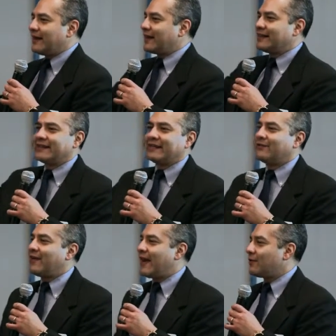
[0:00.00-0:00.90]
They can send
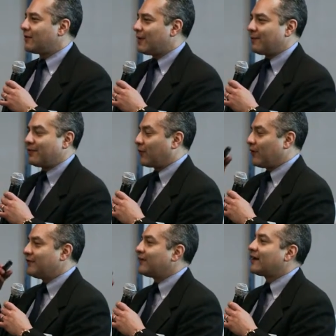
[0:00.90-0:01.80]
a van before
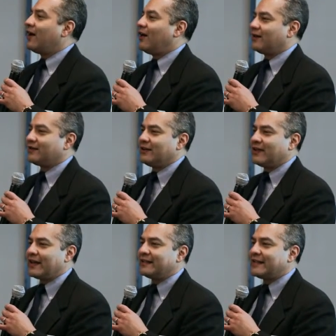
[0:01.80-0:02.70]
you even call.
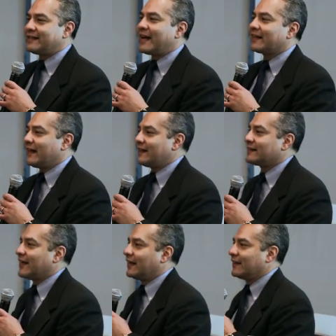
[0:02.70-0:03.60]
They can detect things
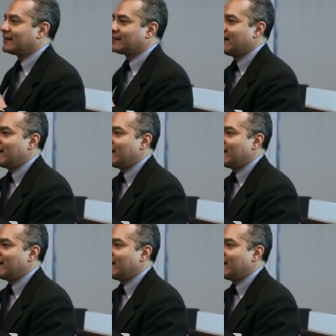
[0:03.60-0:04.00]
like this.